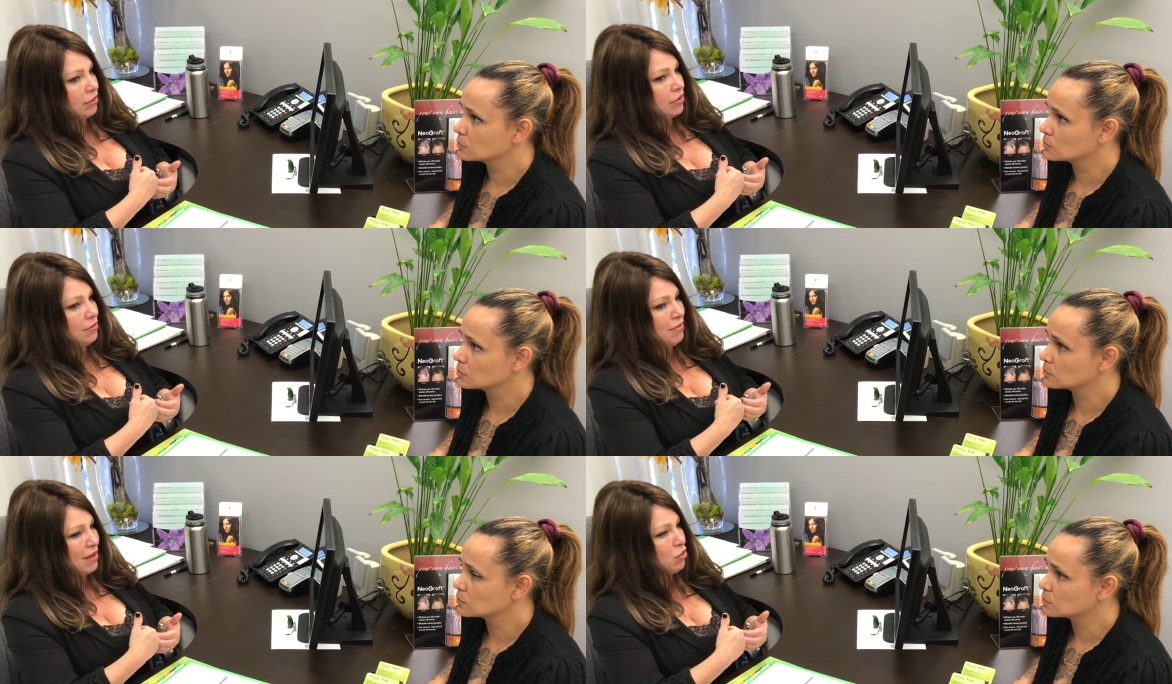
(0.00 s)
Speaker 1: to
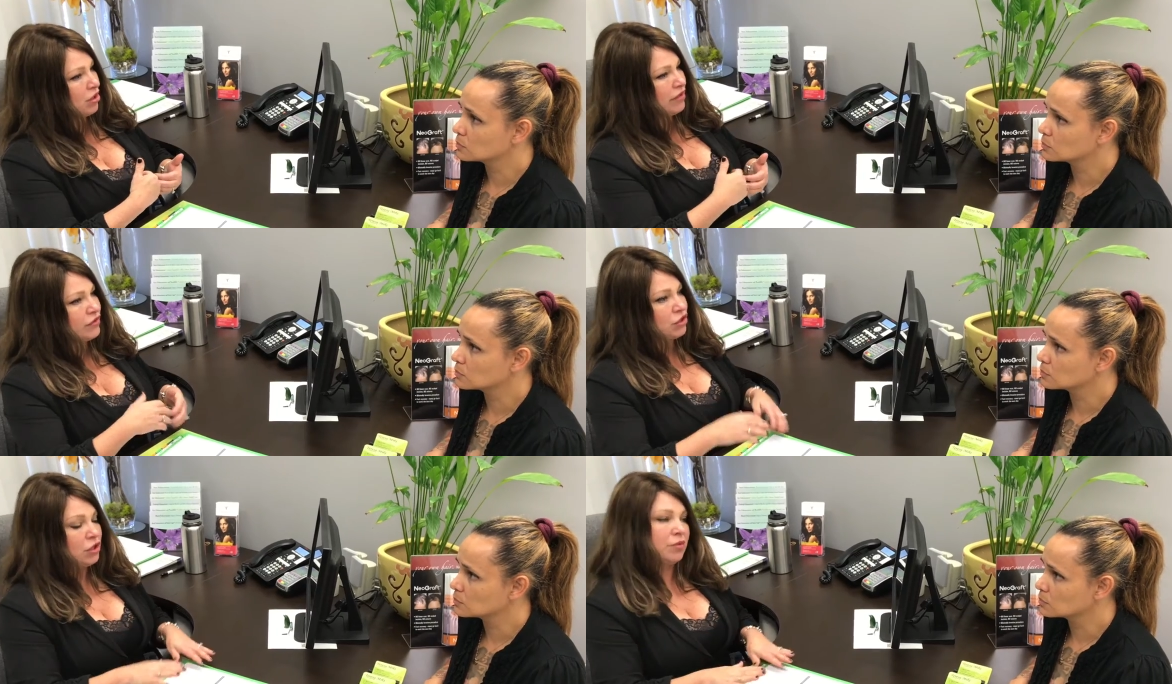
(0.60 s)
make more cleavage,
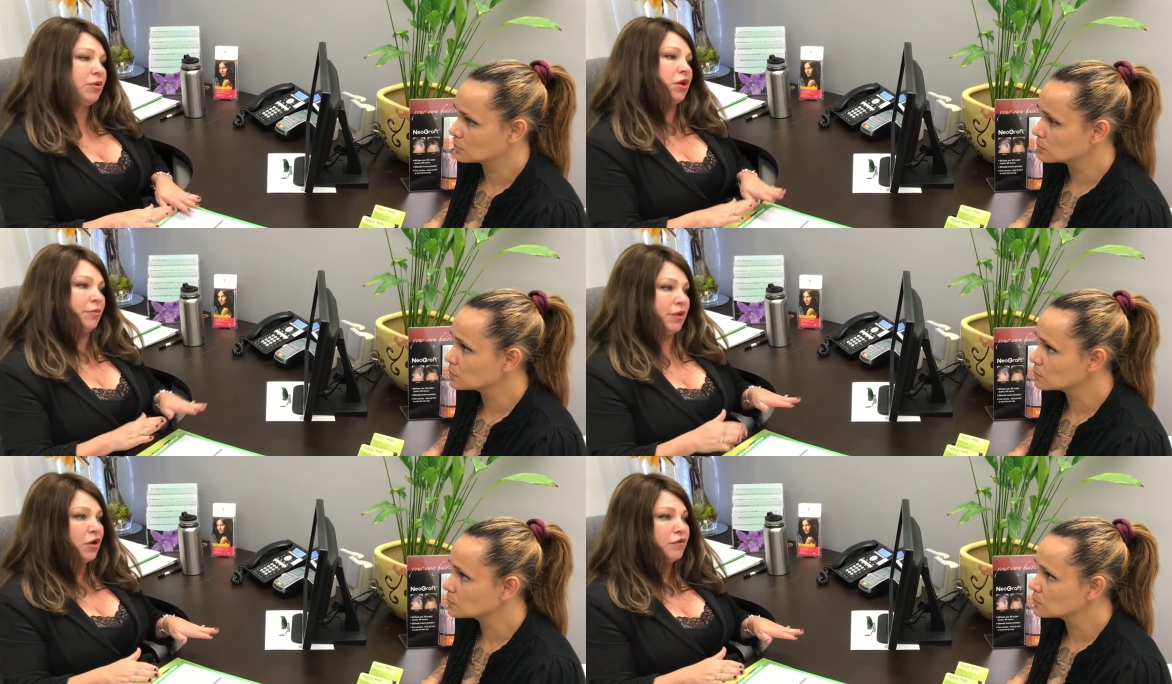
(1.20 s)
but you gotta be
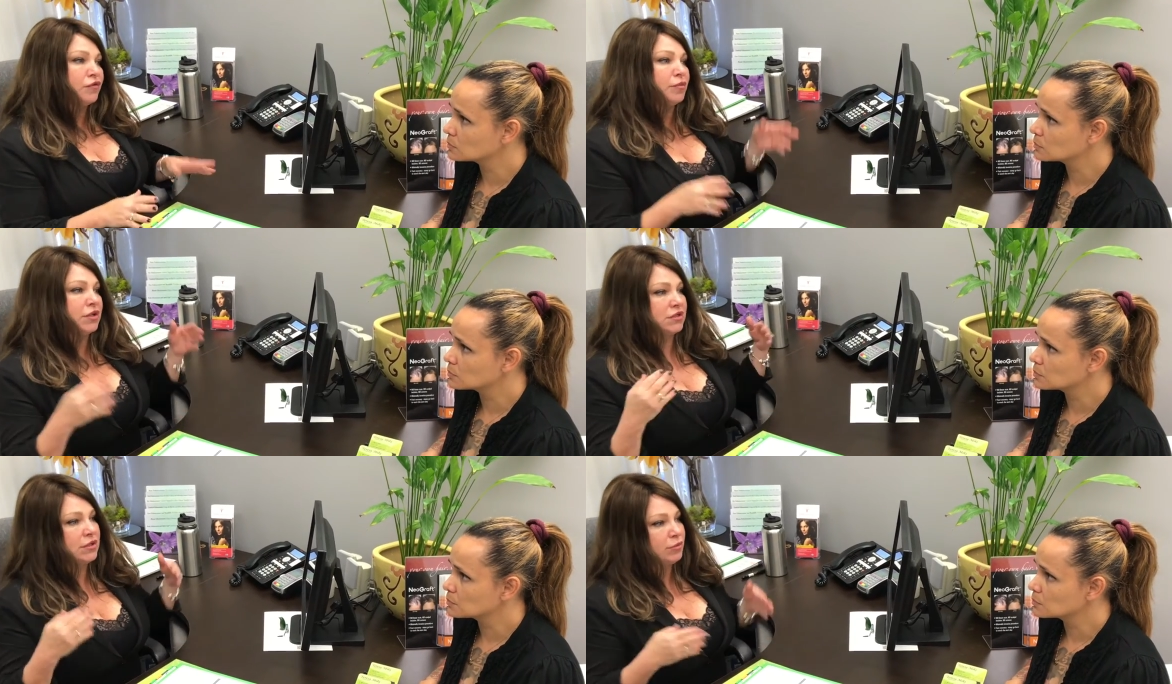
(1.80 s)
careful because
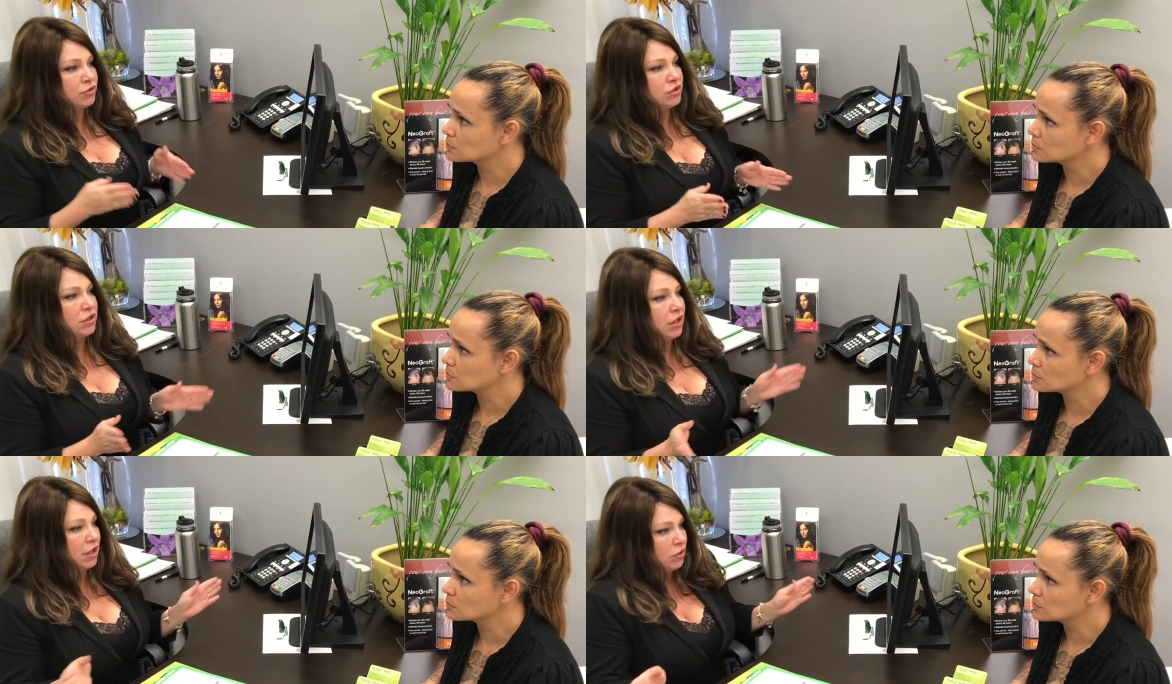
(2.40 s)
nipples can
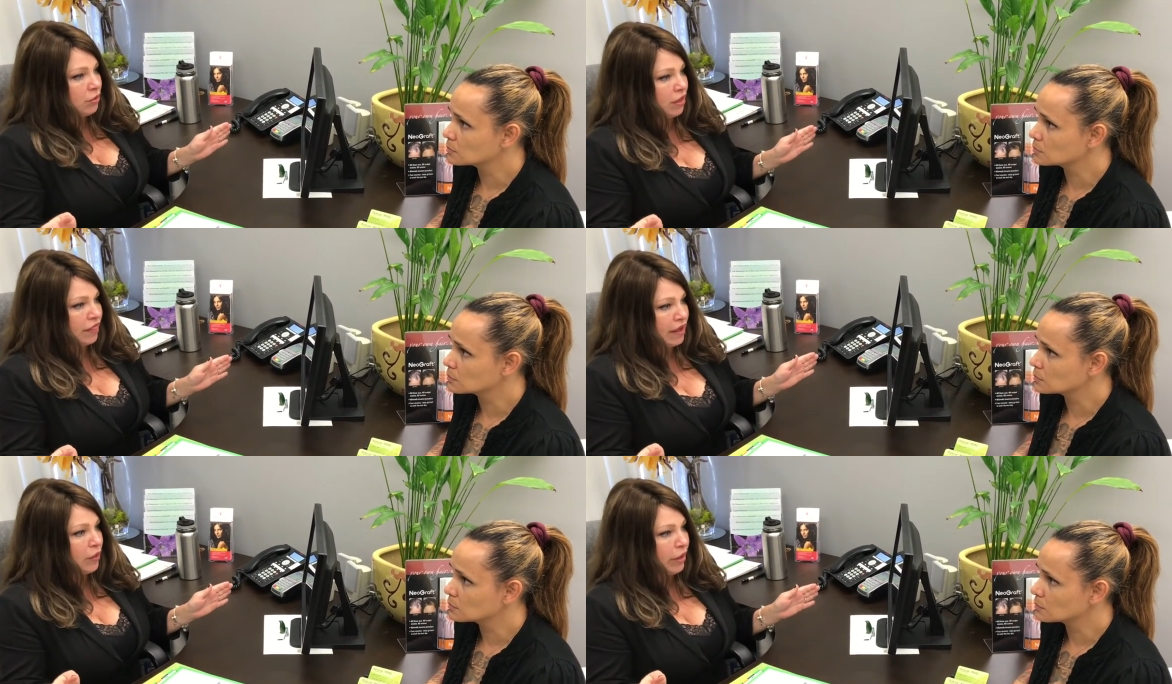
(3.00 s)
kind of go out
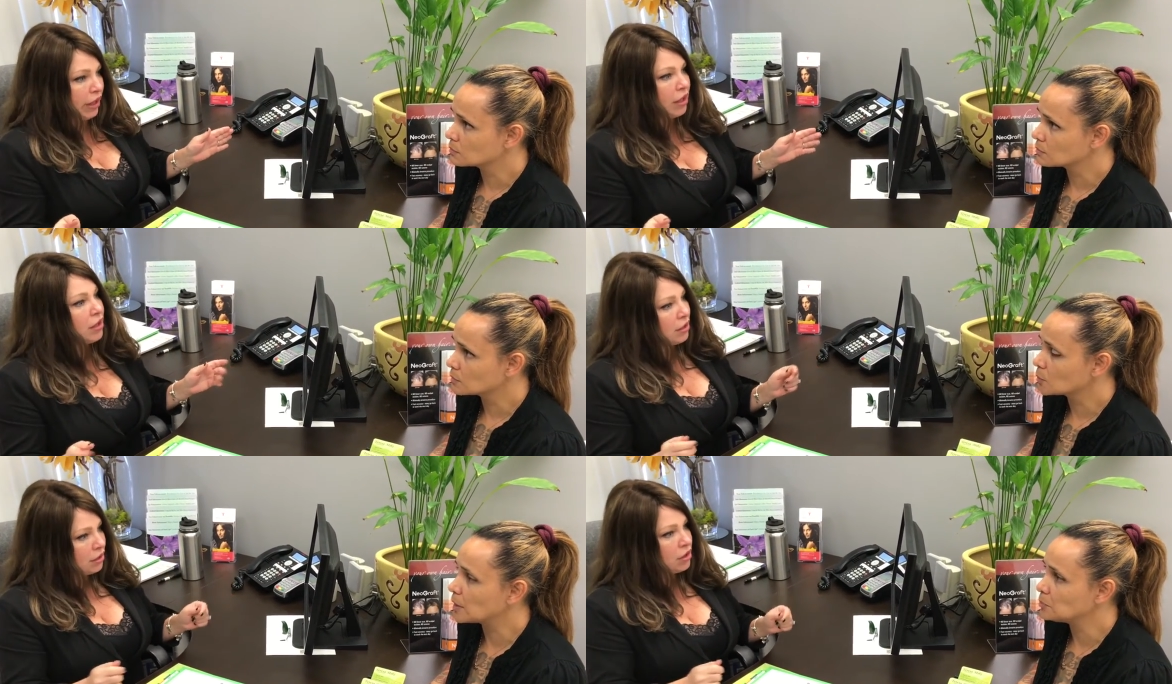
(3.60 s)
that way,
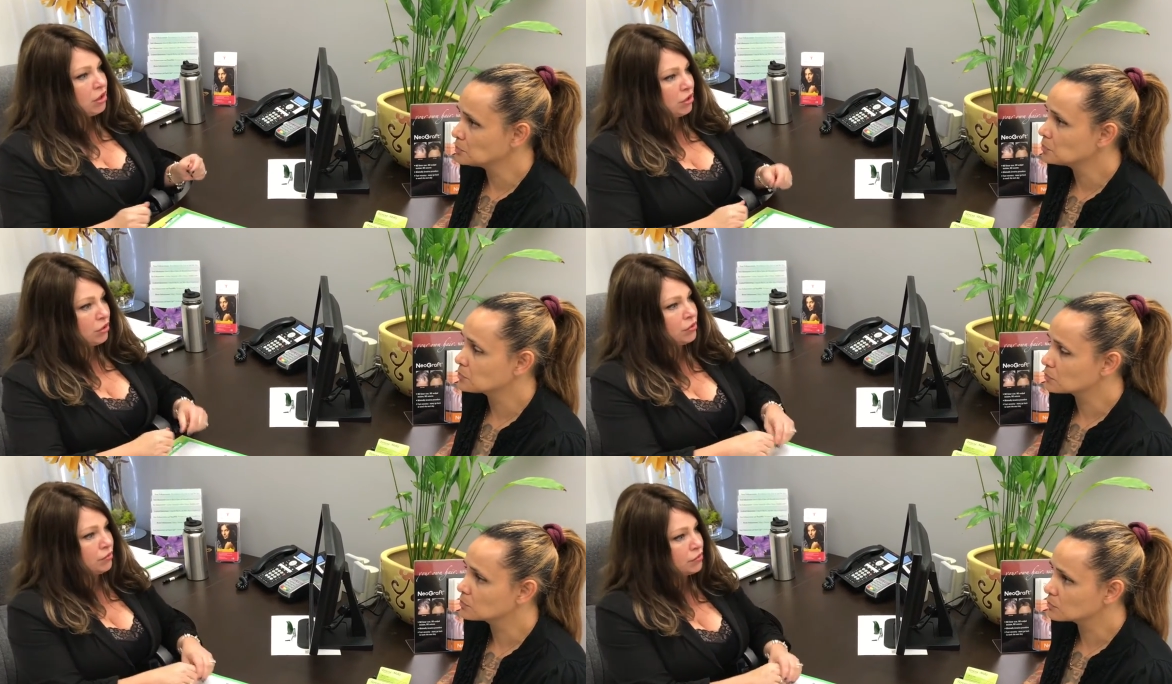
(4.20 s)
you know.